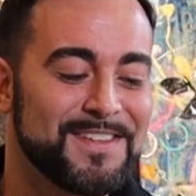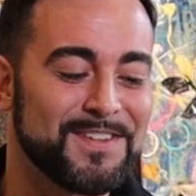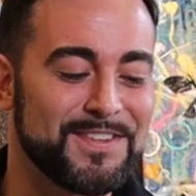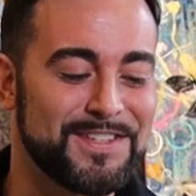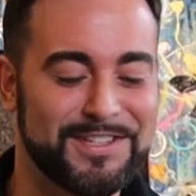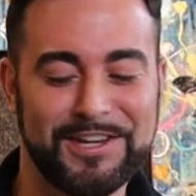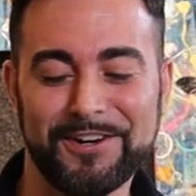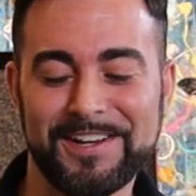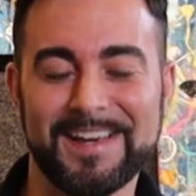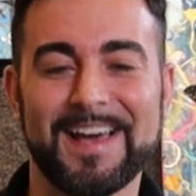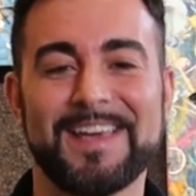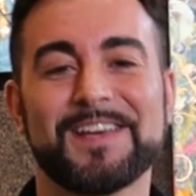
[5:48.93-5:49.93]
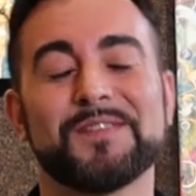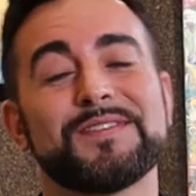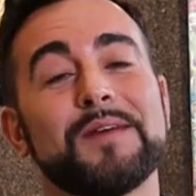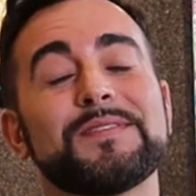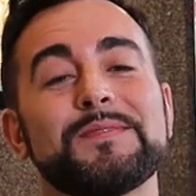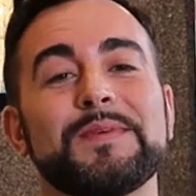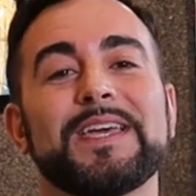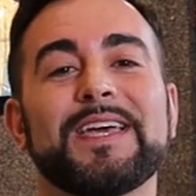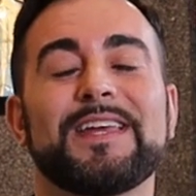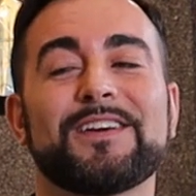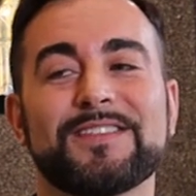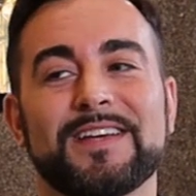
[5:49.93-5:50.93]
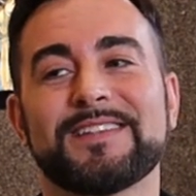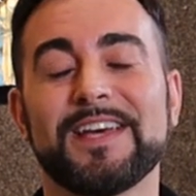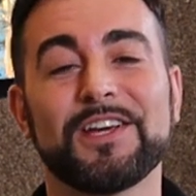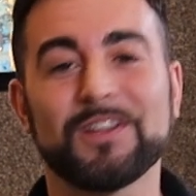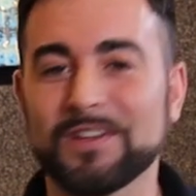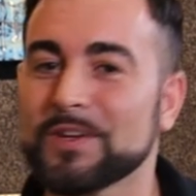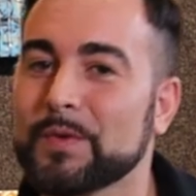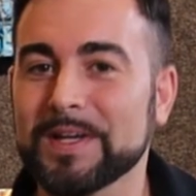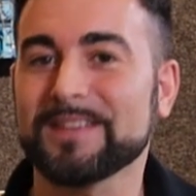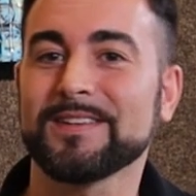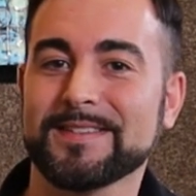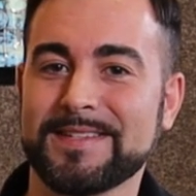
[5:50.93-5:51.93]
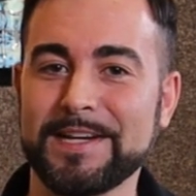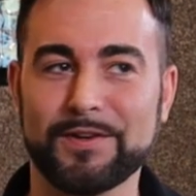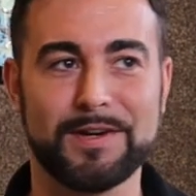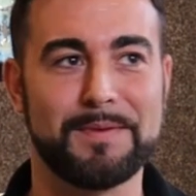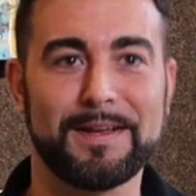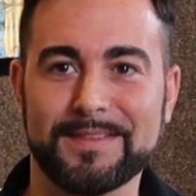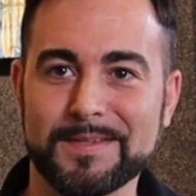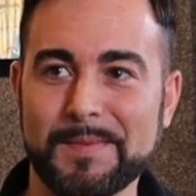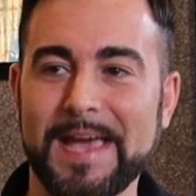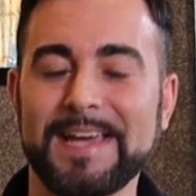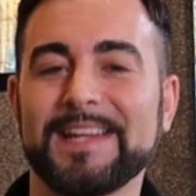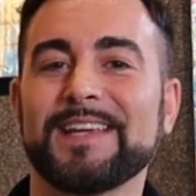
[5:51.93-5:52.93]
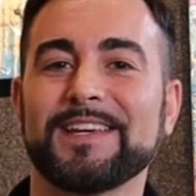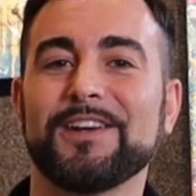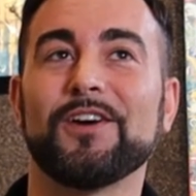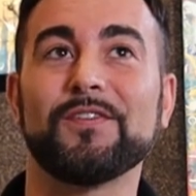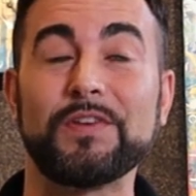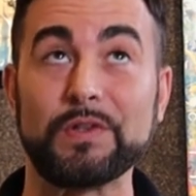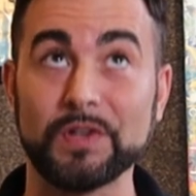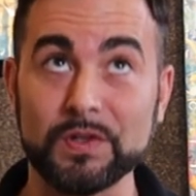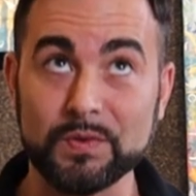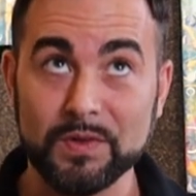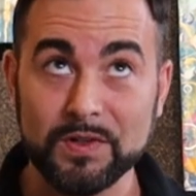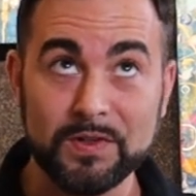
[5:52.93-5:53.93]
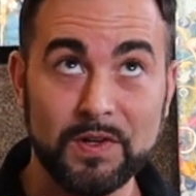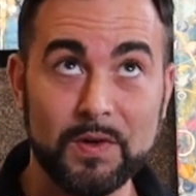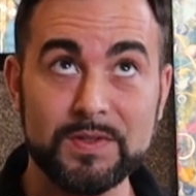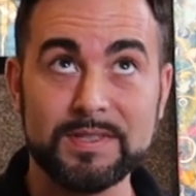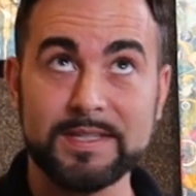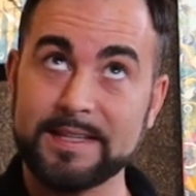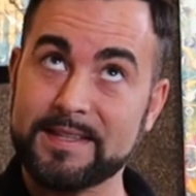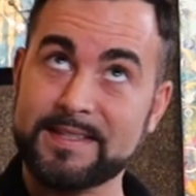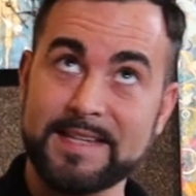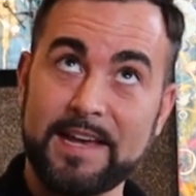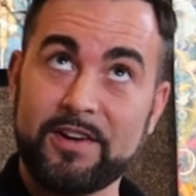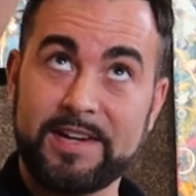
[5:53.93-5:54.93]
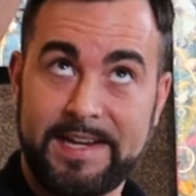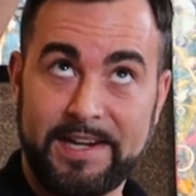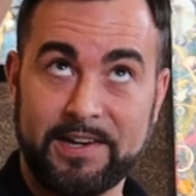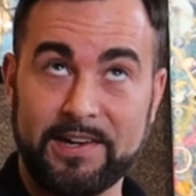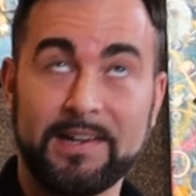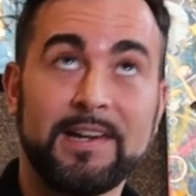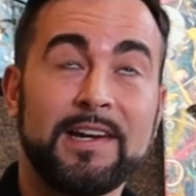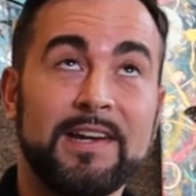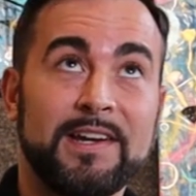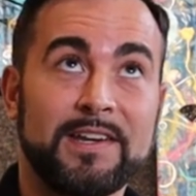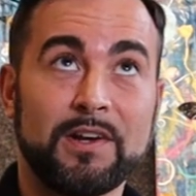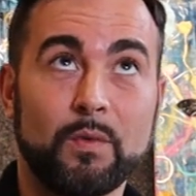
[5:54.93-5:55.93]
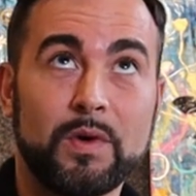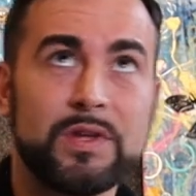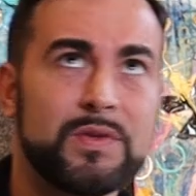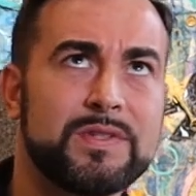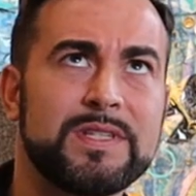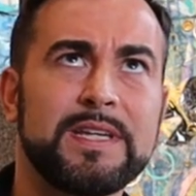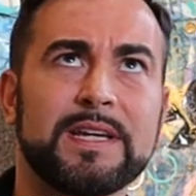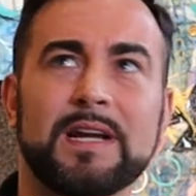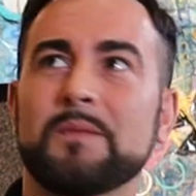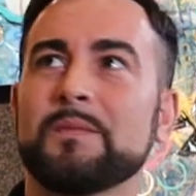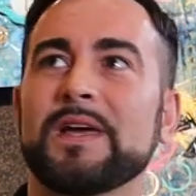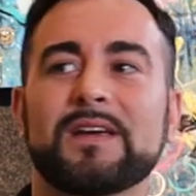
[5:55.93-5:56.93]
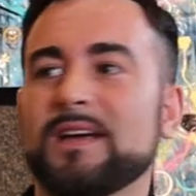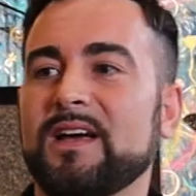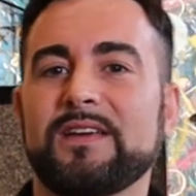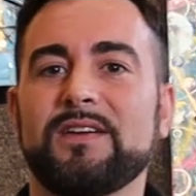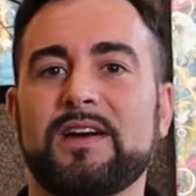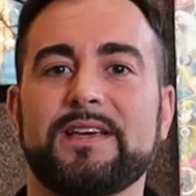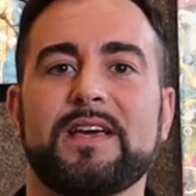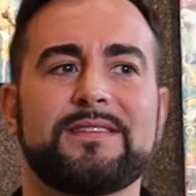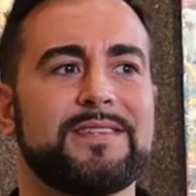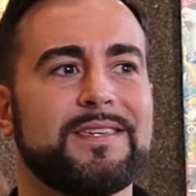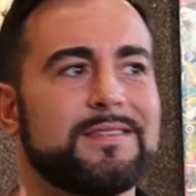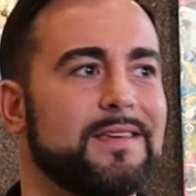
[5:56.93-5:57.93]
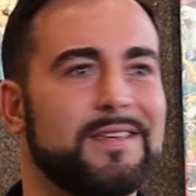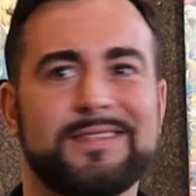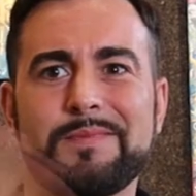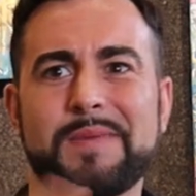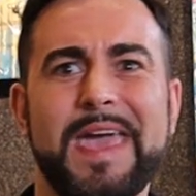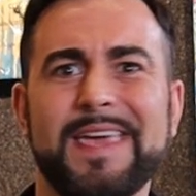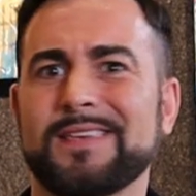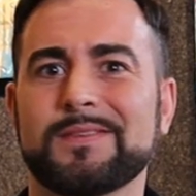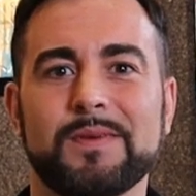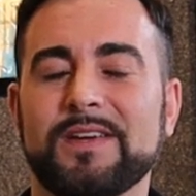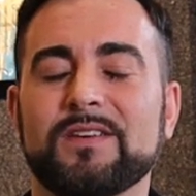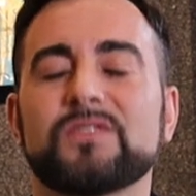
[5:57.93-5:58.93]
so the security guy, he comes up to me and he goes, "I'll tell you a quick little secret about this painting. You know, if you look real closely in the center here, you know, what do you see?" And I'm like, "You know, I see paints." But he